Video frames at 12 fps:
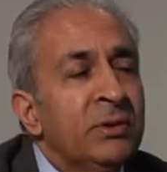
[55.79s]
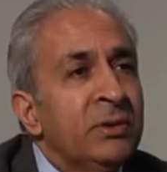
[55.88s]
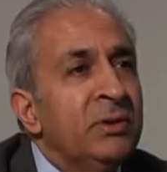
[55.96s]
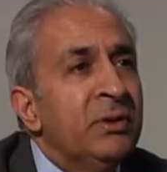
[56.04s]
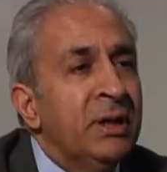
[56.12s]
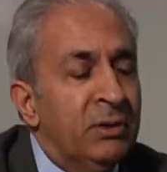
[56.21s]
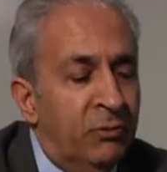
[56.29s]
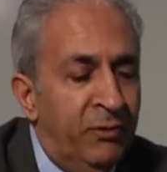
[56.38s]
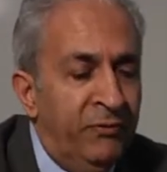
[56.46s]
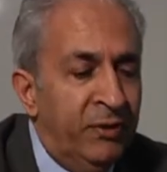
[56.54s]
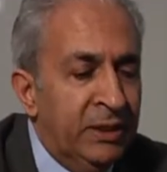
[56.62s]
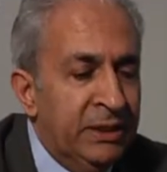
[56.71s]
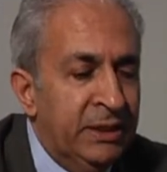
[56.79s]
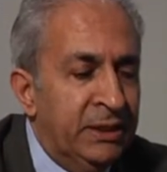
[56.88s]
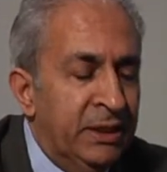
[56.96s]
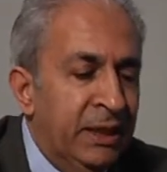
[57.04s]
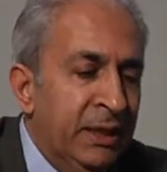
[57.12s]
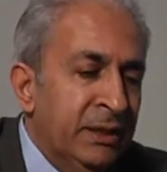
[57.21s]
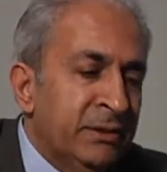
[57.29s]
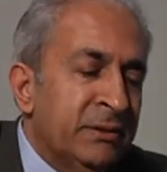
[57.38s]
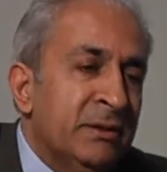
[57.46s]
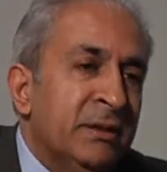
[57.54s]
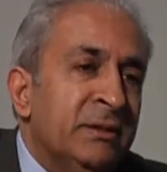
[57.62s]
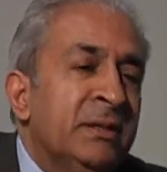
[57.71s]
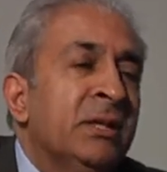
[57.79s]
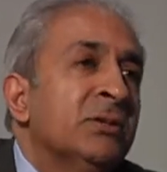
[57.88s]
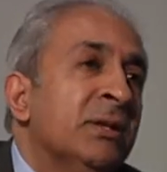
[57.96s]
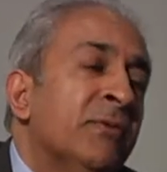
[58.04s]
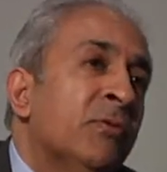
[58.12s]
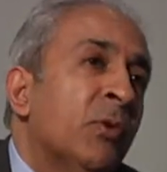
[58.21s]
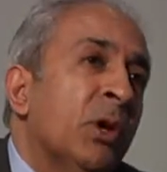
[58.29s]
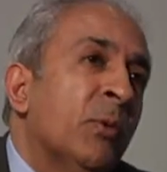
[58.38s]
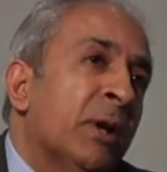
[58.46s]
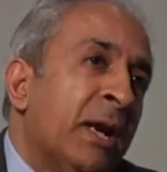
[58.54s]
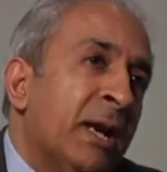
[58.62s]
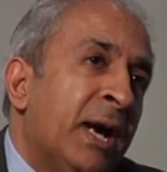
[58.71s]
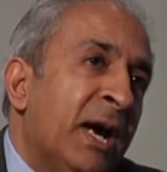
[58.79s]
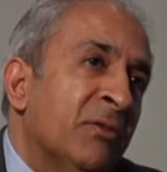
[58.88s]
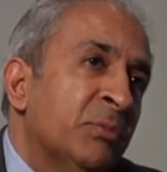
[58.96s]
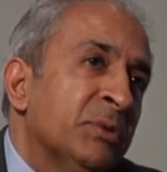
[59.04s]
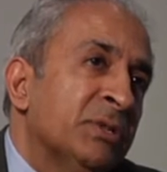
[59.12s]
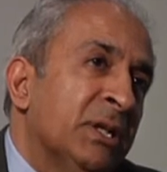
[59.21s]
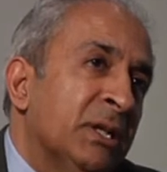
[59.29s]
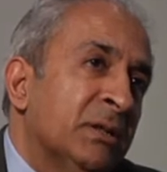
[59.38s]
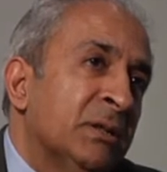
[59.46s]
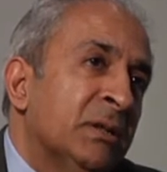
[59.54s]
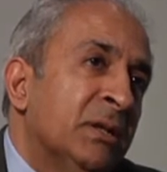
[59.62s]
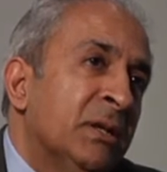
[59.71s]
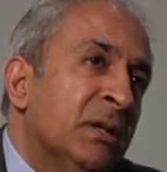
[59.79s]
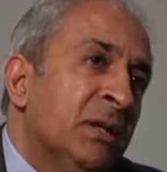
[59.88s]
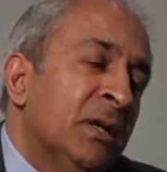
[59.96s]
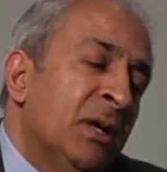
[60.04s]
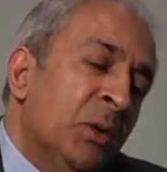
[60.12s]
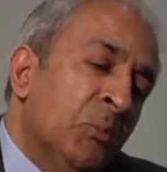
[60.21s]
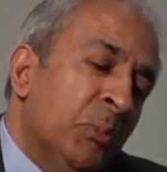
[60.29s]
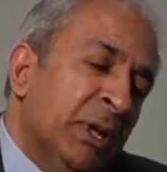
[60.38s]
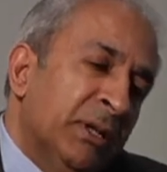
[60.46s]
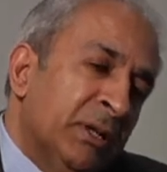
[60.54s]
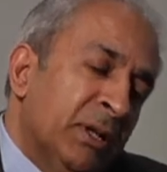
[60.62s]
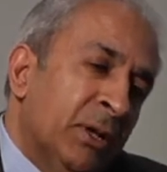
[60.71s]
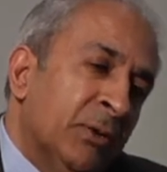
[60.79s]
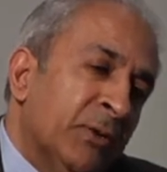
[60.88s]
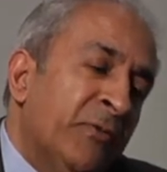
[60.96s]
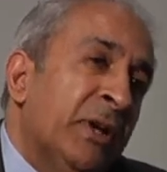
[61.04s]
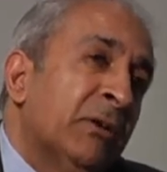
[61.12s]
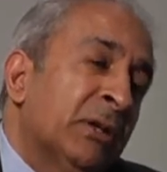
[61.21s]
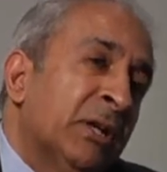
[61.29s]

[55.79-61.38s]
that you get refunded is essentially 41.5%. But the federal